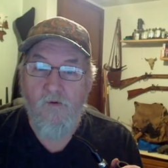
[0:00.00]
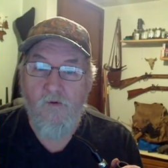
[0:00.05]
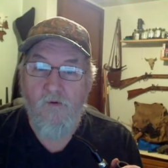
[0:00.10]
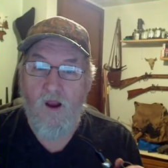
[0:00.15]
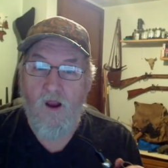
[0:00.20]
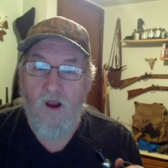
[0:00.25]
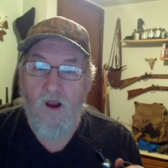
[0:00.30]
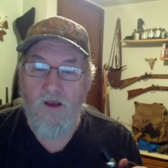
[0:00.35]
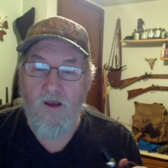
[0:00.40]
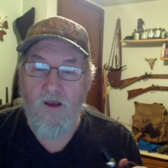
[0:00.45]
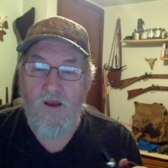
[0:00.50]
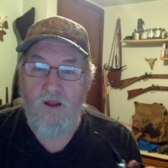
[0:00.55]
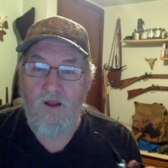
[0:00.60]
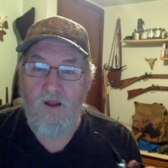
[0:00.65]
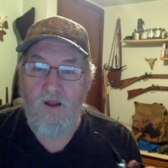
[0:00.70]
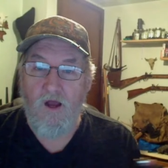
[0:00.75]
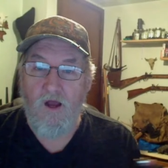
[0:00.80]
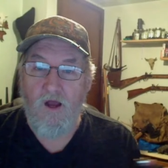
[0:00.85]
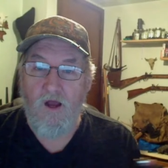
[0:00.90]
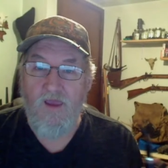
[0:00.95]
I got a
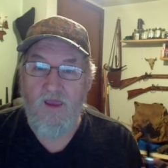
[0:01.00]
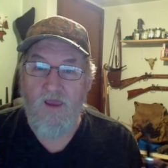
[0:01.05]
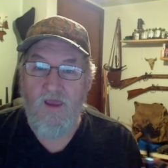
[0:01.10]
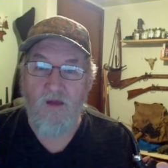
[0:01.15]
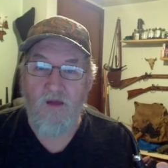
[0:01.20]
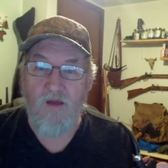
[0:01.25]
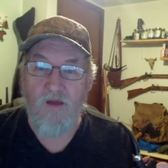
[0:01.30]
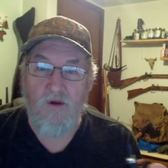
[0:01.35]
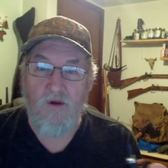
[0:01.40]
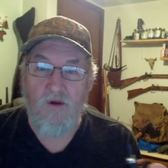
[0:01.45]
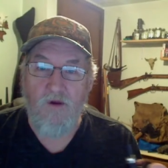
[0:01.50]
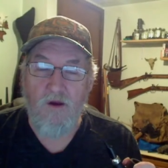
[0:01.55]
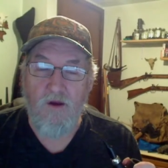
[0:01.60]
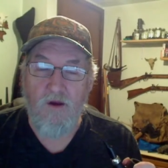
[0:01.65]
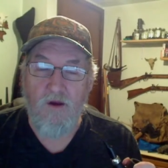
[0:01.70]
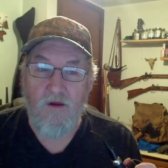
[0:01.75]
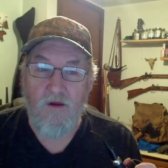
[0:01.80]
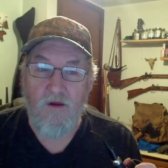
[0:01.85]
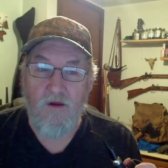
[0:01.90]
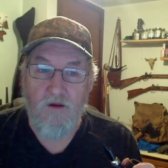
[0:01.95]
lot of camera
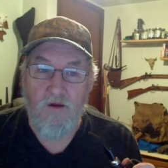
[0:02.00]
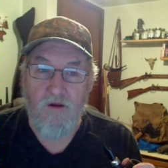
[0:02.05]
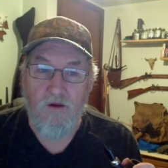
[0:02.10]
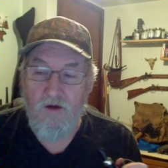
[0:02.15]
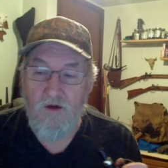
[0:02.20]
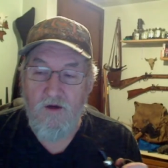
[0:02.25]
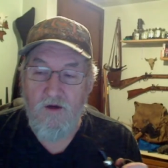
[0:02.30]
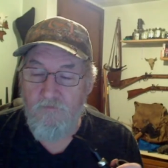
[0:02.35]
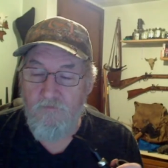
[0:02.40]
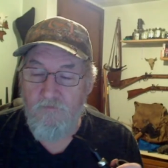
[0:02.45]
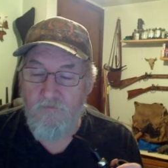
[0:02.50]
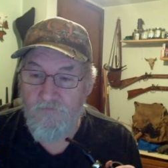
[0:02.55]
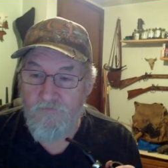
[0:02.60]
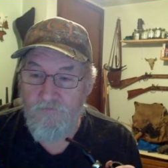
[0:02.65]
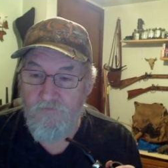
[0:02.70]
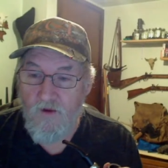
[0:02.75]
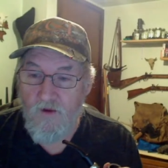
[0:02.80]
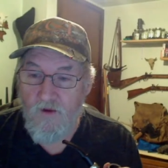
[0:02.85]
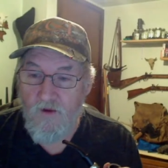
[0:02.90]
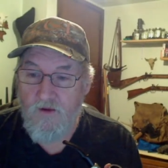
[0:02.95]
gear.
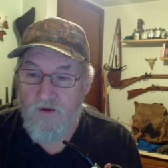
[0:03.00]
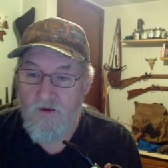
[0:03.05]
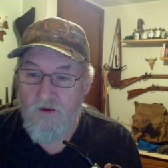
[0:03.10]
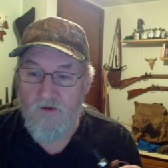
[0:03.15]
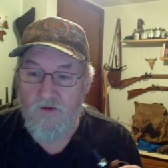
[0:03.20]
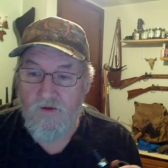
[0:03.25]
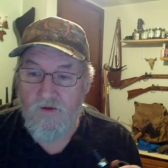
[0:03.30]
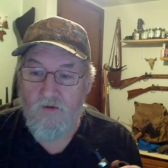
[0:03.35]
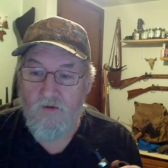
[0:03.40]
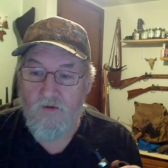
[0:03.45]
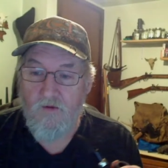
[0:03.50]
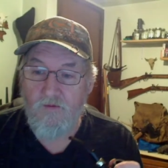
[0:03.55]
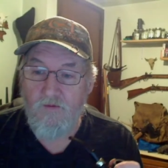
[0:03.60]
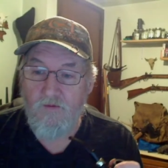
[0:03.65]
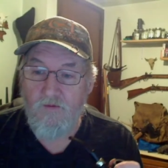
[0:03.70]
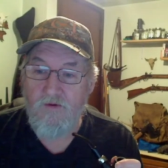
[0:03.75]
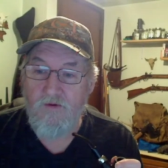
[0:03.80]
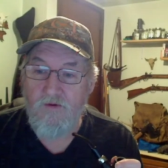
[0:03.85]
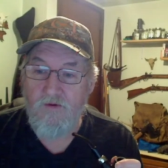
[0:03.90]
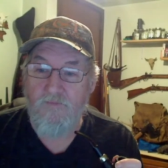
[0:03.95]
I
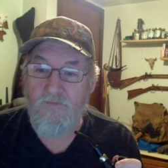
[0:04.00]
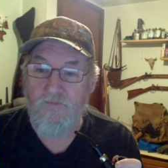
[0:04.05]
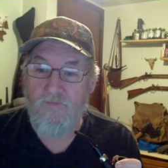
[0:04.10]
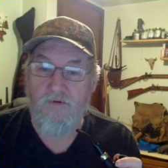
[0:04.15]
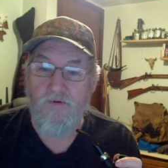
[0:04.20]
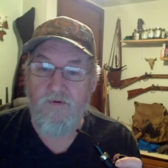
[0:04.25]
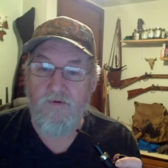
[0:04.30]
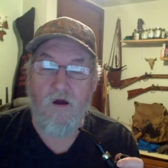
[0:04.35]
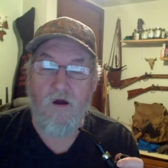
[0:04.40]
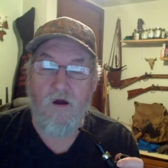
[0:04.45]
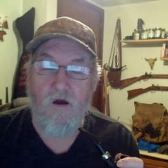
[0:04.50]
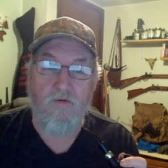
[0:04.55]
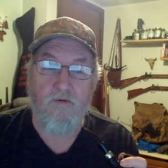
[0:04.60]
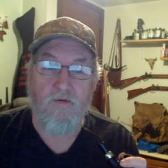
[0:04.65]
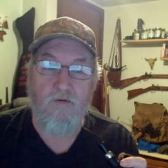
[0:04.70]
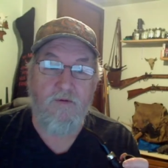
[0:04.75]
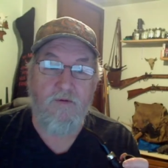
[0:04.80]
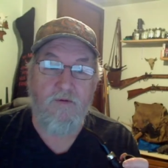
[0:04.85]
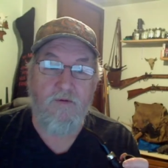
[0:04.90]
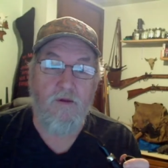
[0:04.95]
was into
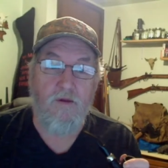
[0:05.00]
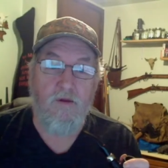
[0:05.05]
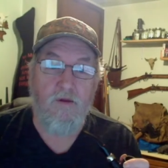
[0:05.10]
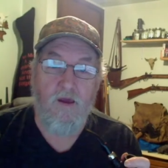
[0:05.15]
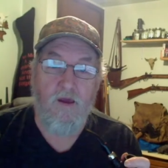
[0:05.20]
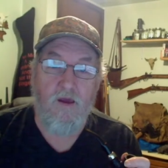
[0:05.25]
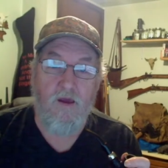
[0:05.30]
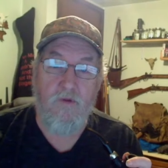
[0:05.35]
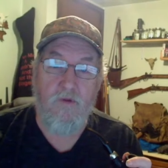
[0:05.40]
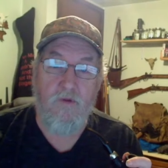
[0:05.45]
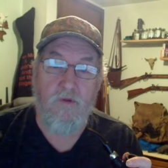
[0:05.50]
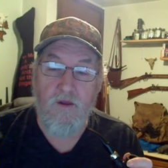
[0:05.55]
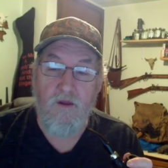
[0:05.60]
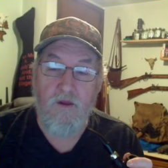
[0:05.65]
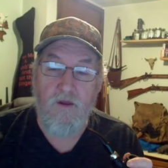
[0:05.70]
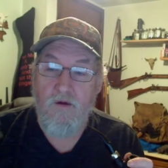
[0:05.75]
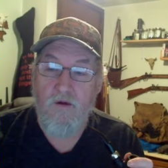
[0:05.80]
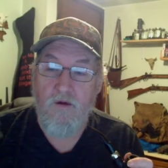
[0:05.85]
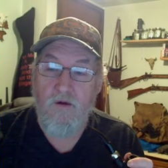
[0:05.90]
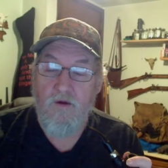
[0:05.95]
photography heavily
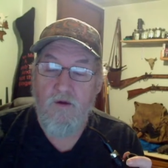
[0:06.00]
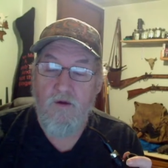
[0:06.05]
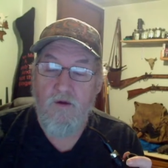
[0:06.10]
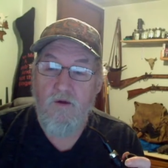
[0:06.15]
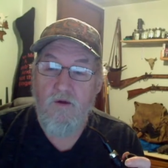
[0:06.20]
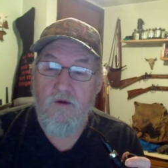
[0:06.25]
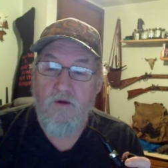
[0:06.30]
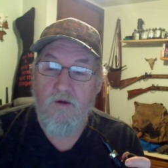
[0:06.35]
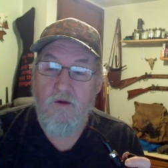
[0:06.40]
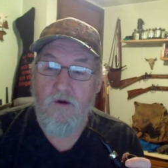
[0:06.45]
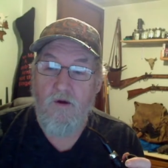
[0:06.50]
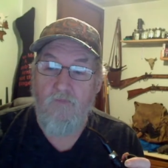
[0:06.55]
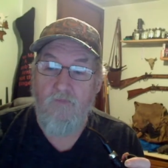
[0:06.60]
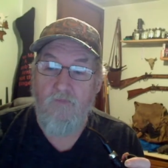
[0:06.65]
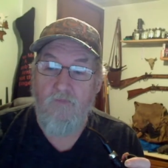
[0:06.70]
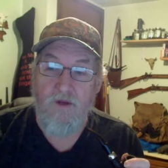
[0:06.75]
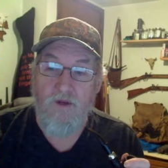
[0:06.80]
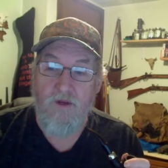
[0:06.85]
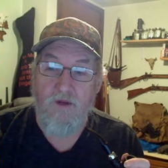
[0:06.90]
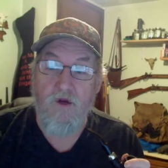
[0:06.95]

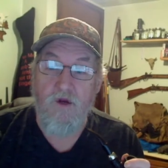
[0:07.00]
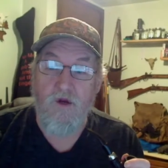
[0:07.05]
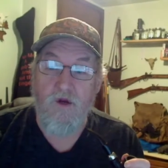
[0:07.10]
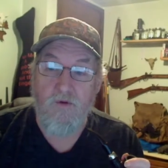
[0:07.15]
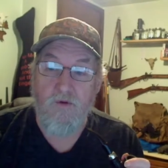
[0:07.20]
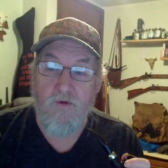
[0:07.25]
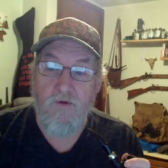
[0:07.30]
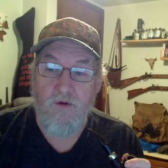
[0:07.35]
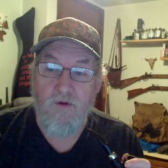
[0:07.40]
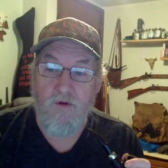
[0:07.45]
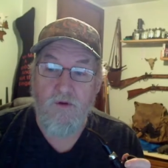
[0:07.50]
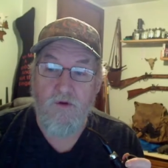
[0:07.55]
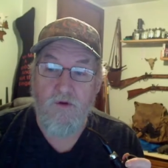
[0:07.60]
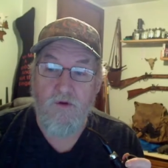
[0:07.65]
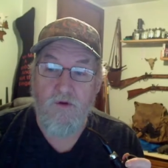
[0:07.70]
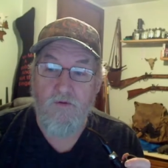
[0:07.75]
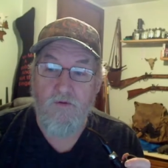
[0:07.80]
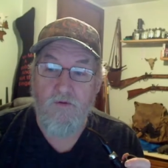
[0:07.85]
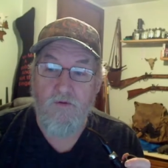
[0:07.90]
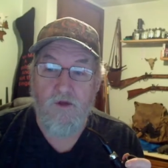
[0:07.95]
for years and
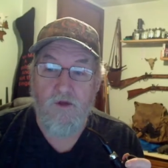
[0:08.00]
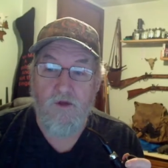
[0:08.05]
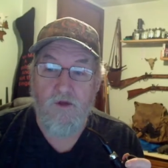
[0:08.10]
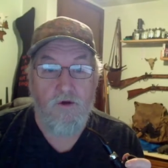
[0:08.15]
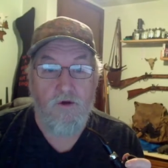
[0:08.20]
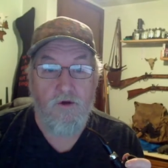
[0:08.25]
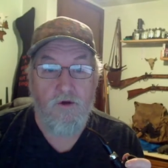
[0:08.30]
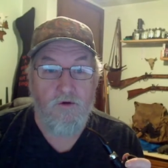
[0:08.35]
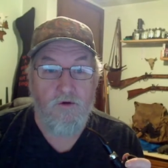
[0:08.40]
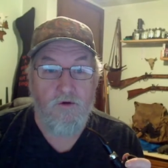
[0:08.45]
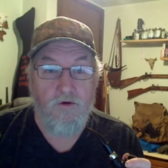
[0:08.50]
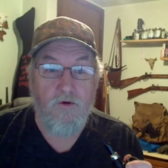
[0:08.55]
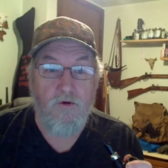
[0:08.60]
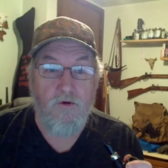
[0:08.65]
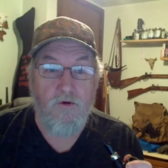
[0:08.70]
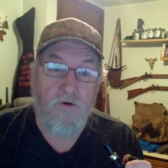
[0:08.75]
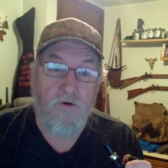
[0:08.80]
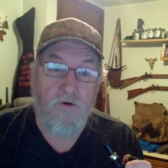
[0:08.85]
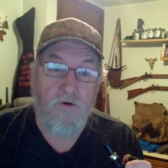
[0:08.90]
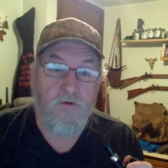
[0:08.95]
years and years
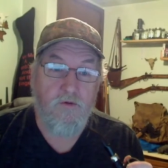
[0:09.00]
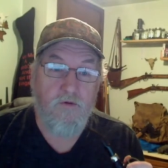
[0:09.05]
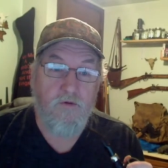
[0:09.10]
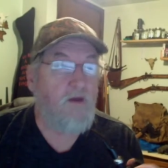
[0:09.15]
and years.